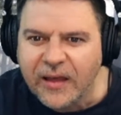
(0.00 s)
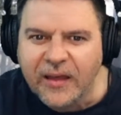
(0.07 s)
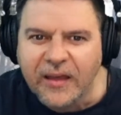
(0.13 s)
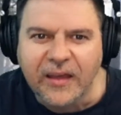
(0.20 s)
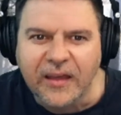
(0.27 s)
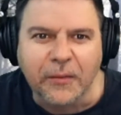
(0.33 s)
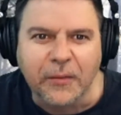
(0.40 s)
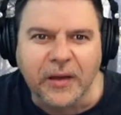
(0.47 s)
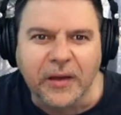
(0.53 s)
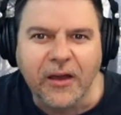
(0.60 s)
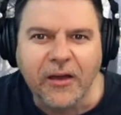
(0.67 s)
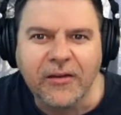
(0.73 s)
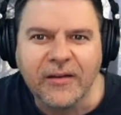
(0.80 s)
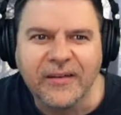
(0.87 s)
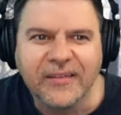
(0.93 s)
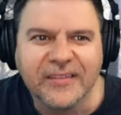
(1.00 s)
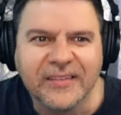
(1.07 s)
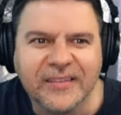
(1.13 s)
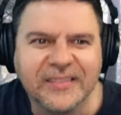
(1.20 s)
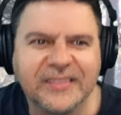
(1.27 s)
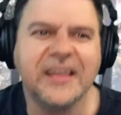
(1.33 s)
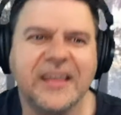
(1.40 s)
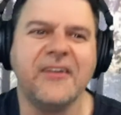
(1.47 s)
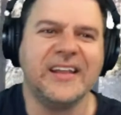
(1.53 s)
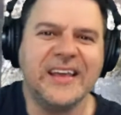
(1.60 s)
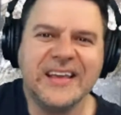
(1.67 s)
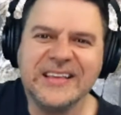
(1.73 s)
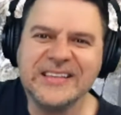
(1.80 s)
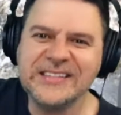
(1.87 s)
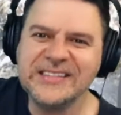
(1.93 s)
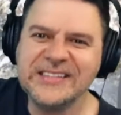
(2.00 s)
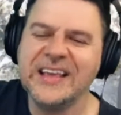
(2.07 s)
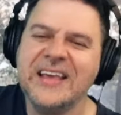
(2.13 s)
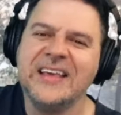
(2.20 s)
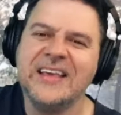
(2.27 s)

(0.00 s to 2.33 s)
Here we go. There it is.